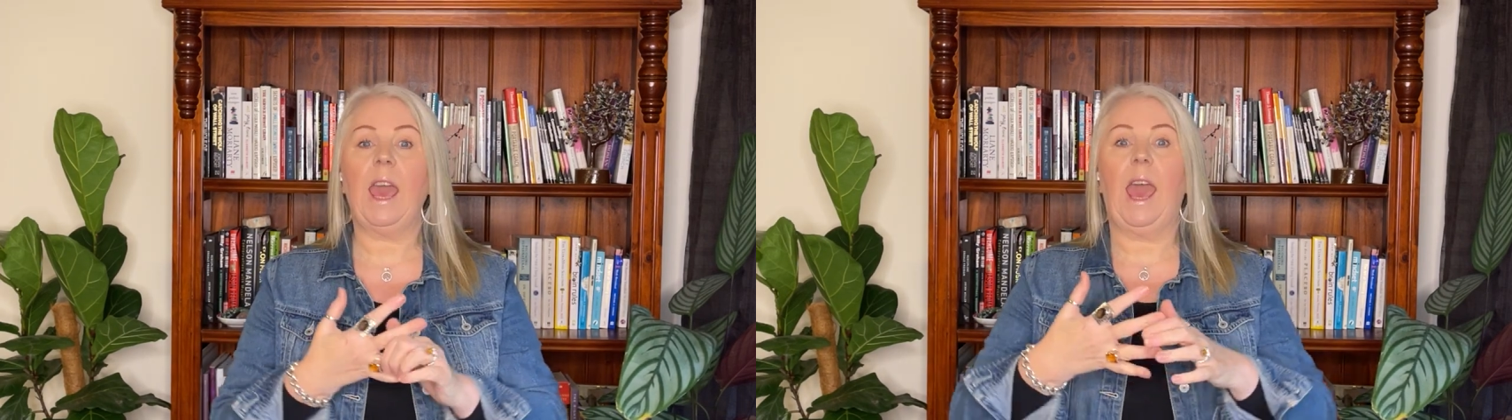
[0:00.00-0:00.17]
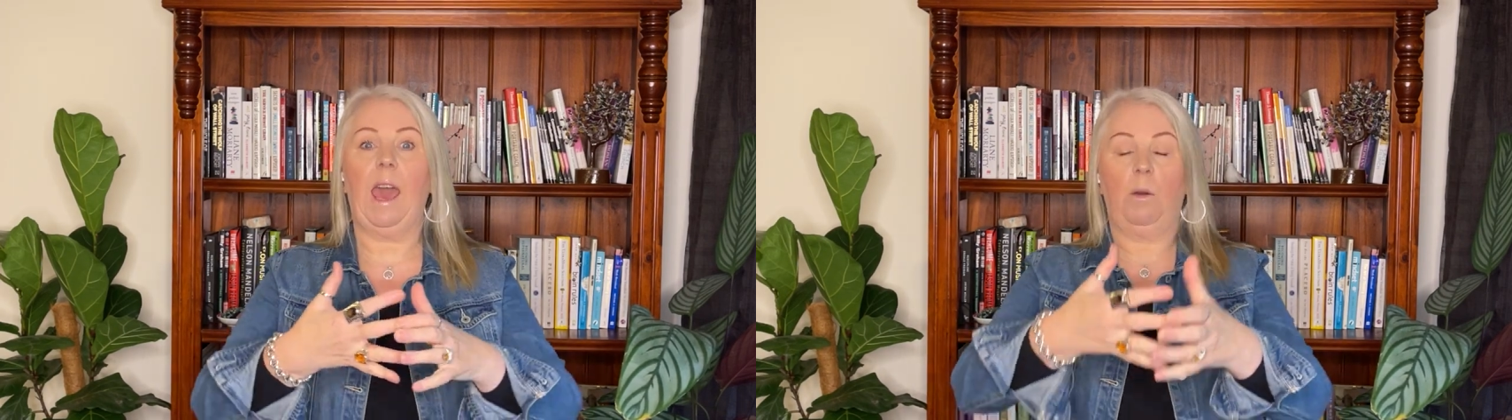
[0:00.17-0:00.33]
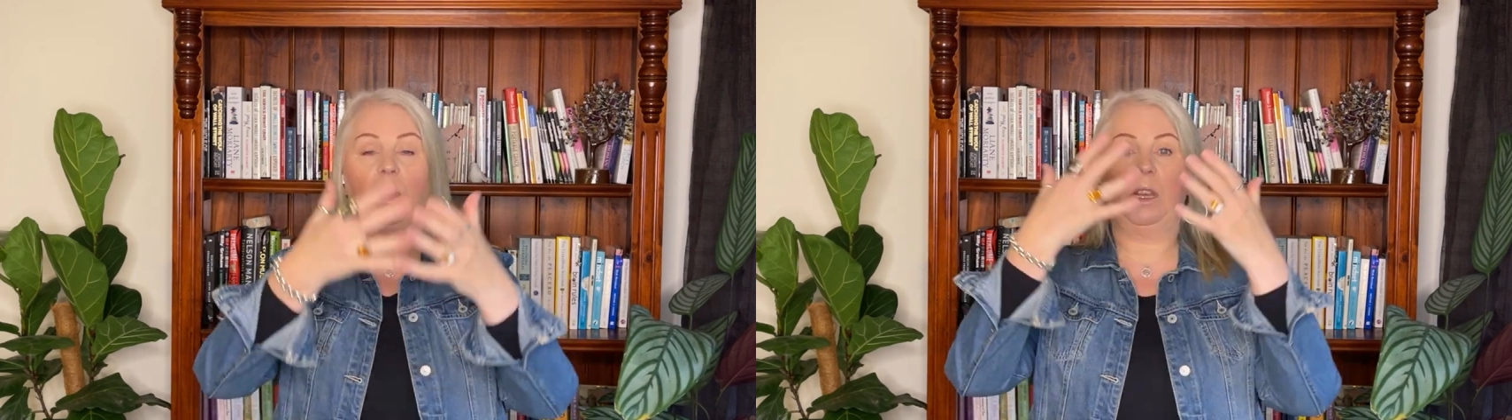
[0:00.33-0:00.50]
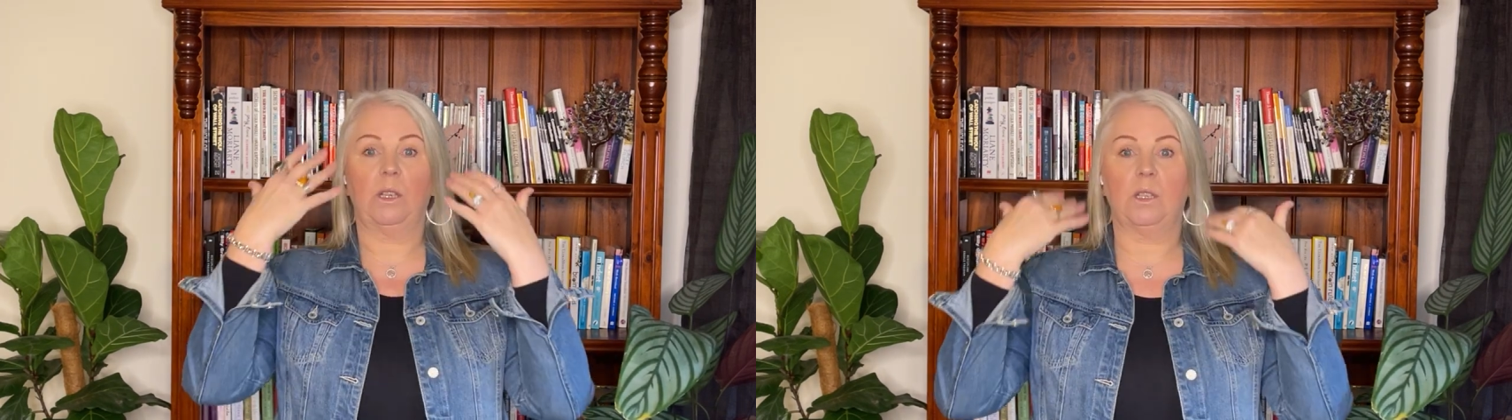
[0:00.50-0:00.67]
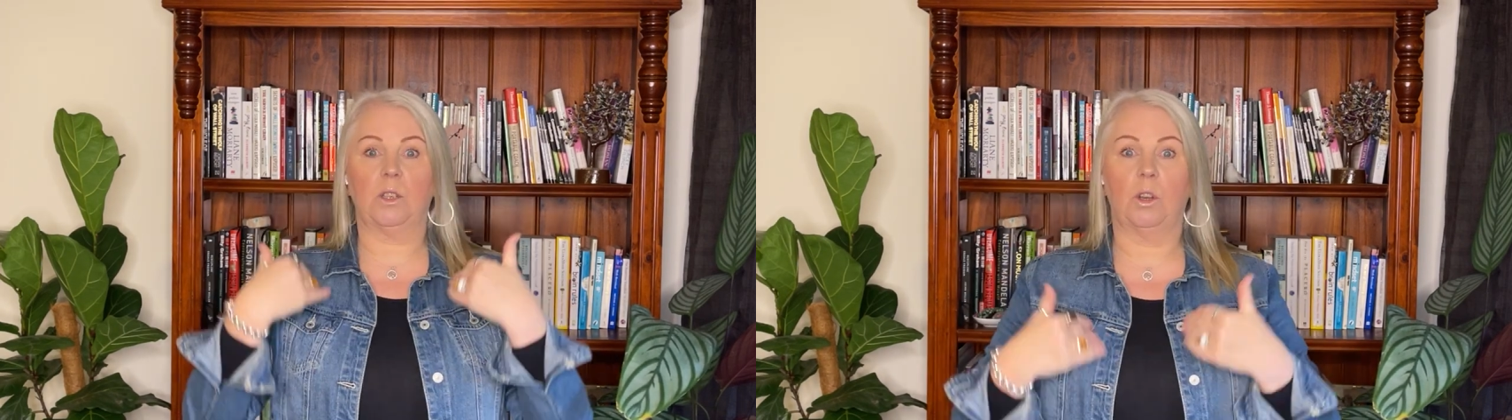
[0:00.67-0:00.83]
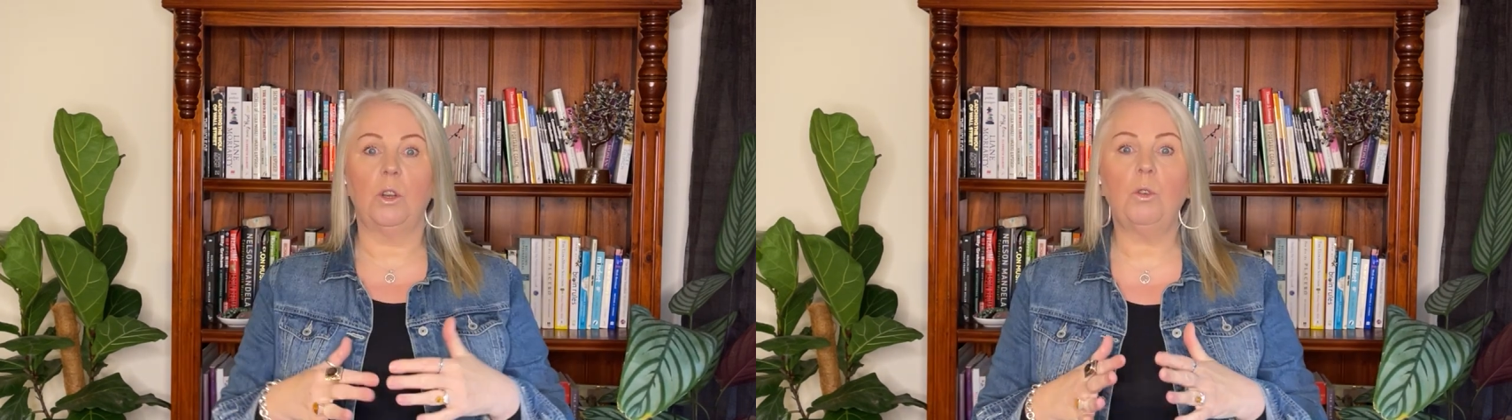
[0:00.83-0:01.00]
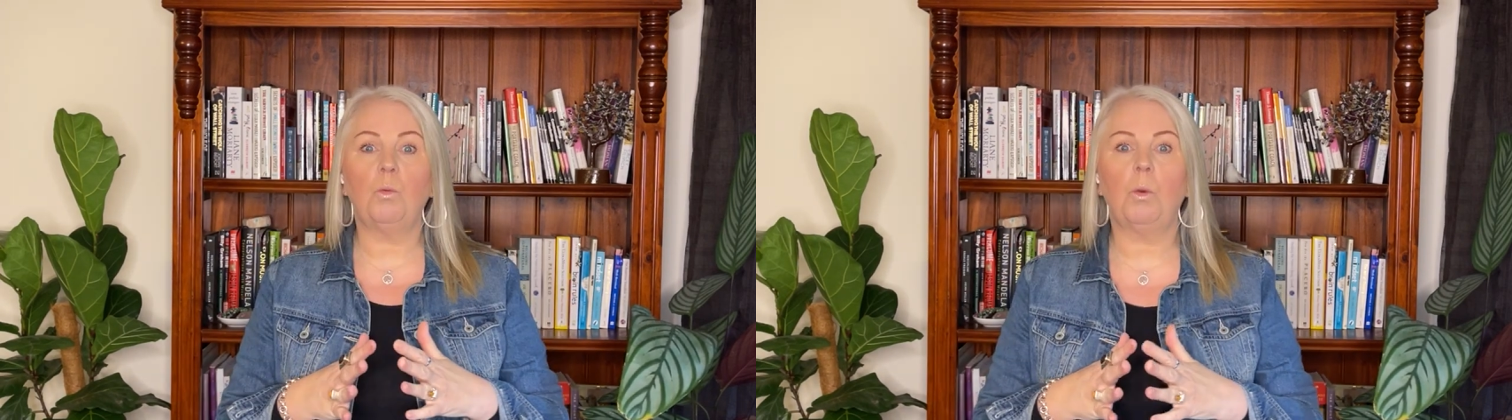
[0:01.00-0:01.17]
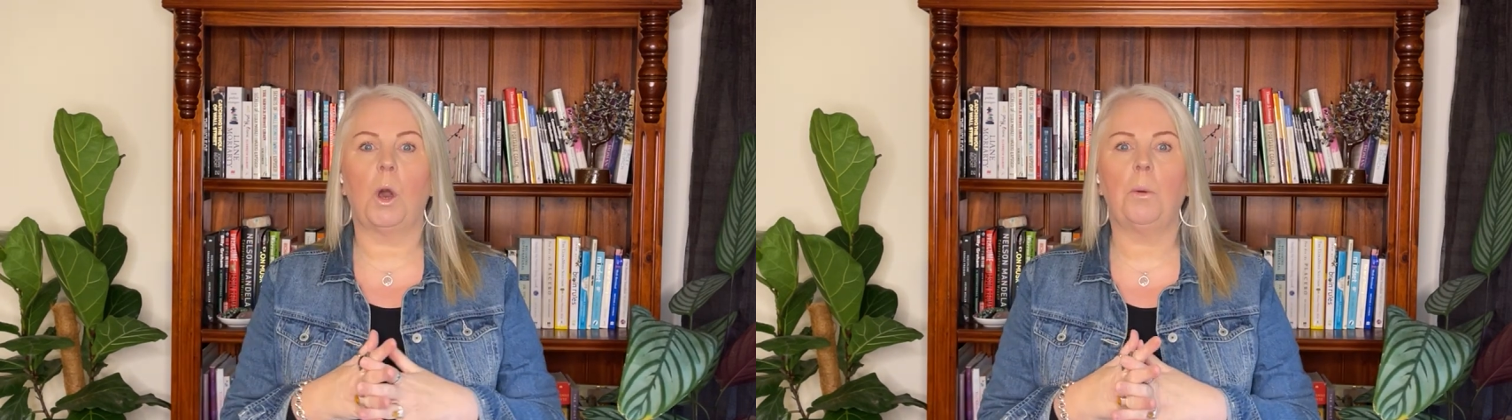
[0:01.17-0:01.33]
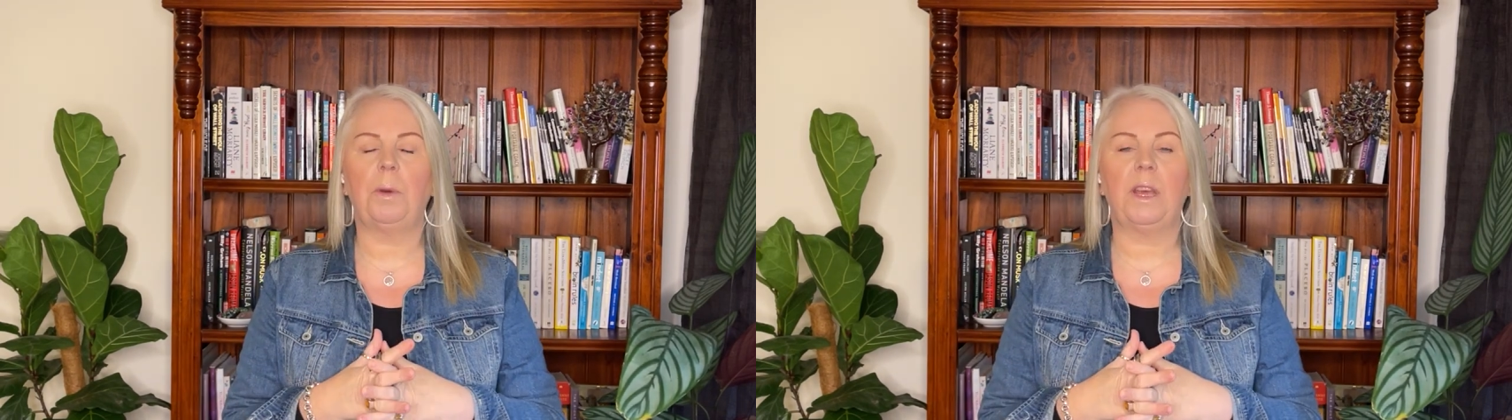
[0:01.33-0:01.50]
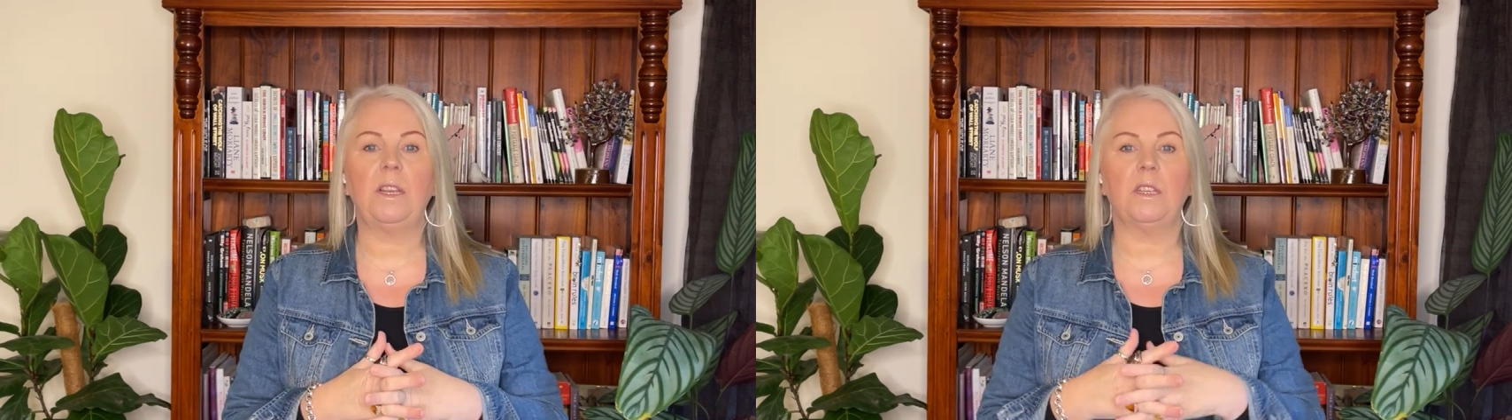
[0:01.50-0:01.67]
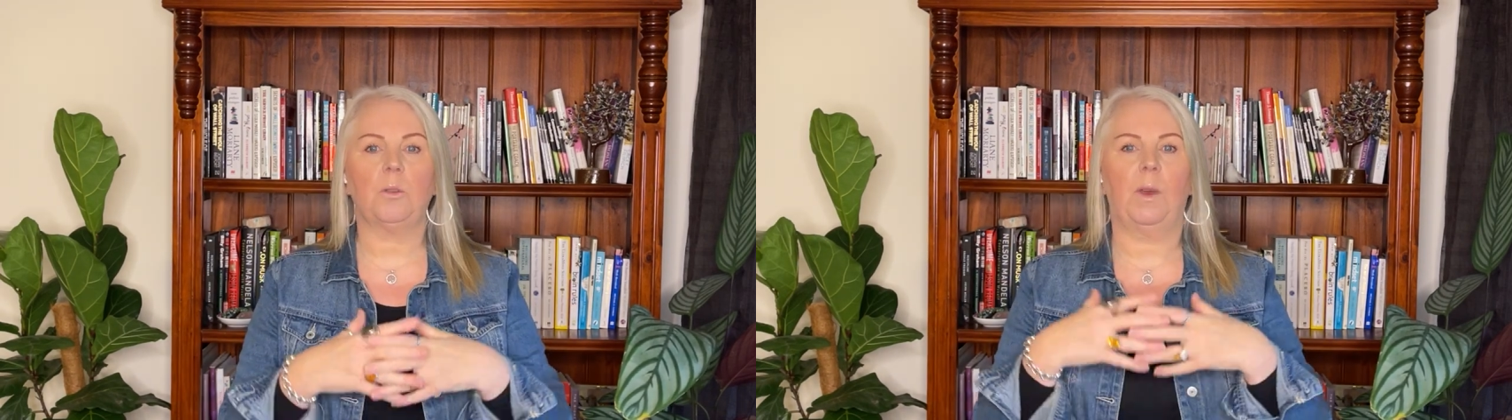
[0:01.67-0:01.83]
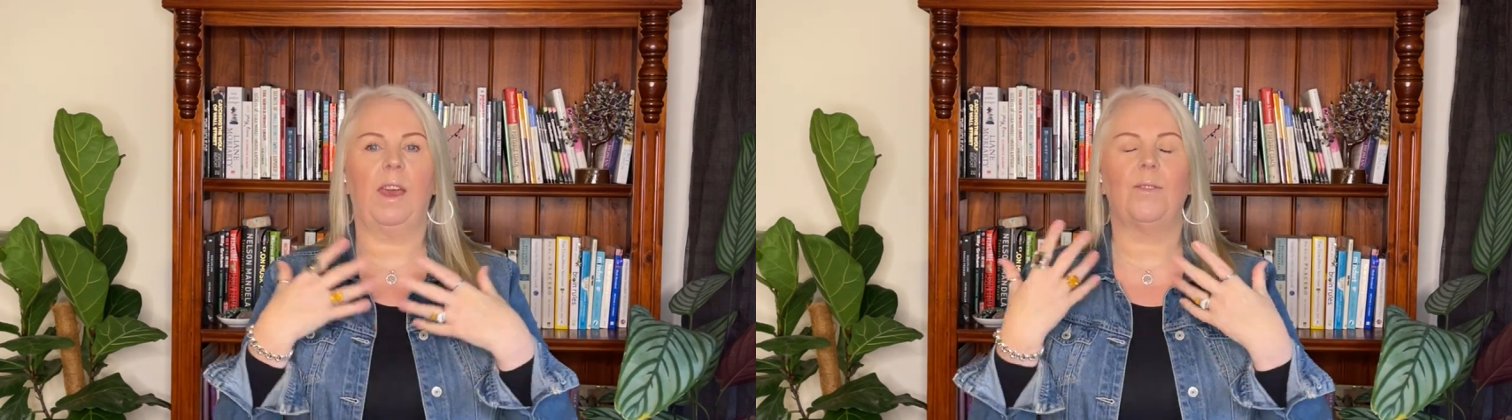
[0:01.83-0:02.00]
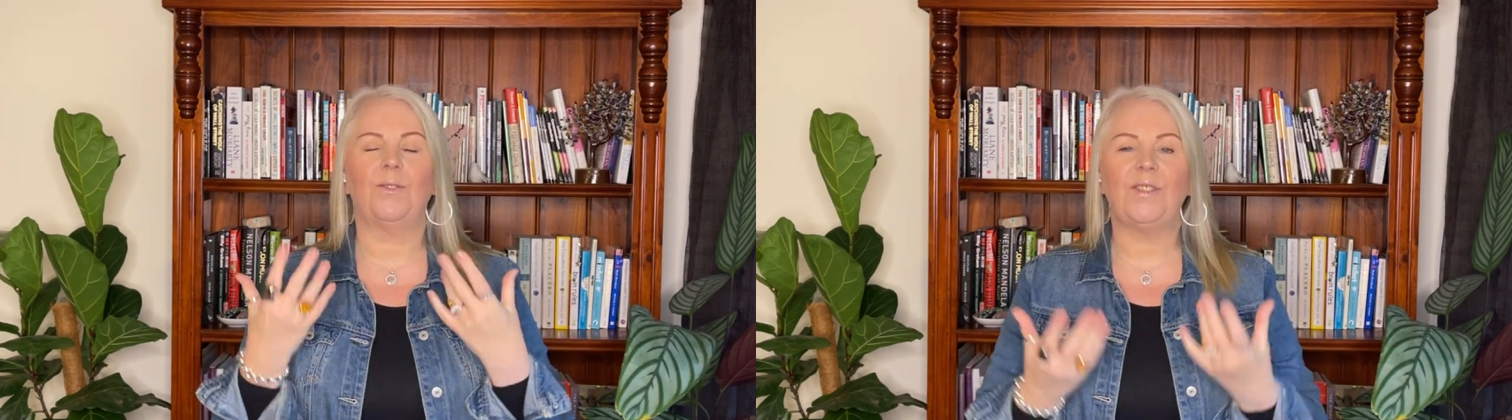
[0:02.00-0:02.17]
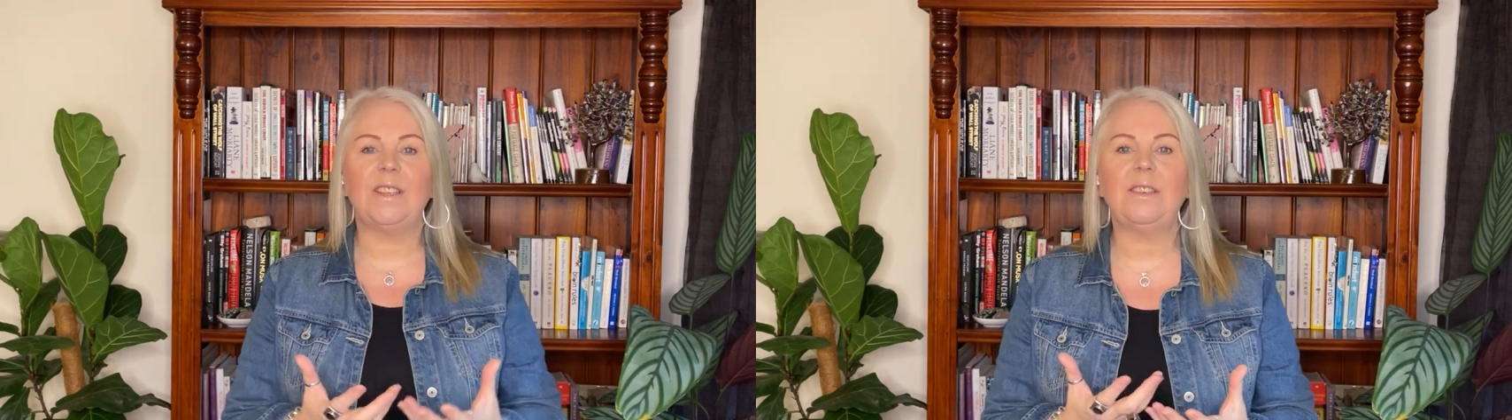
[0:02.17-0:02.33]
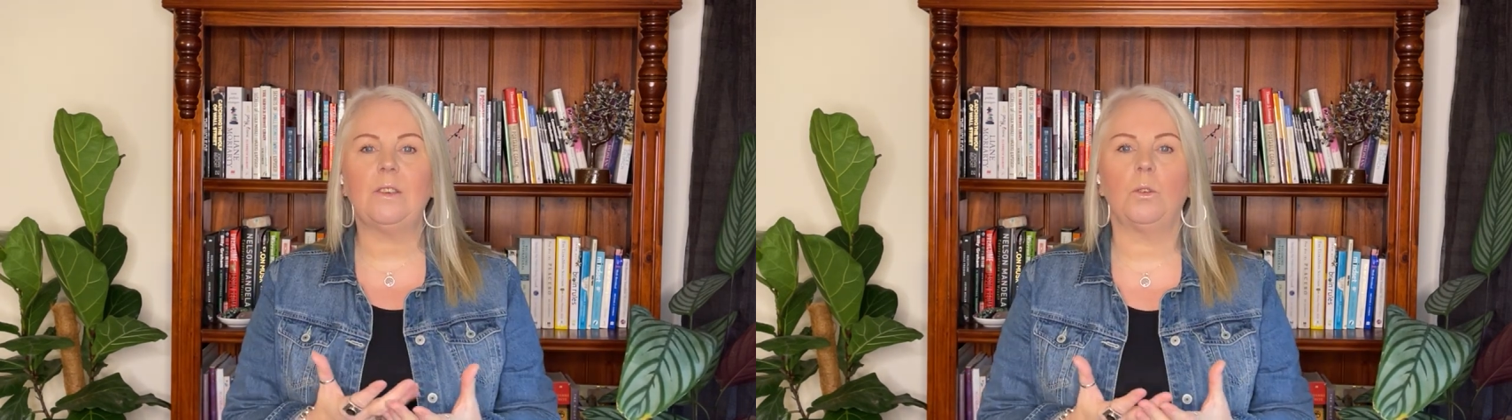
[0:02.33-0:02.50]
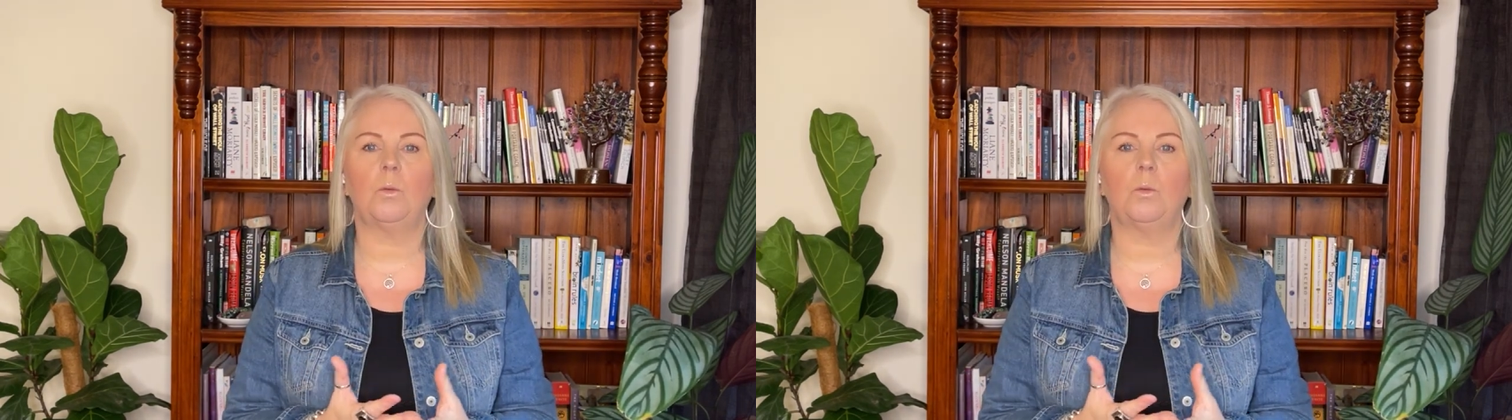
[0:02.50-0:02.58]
our external well-being, so our physical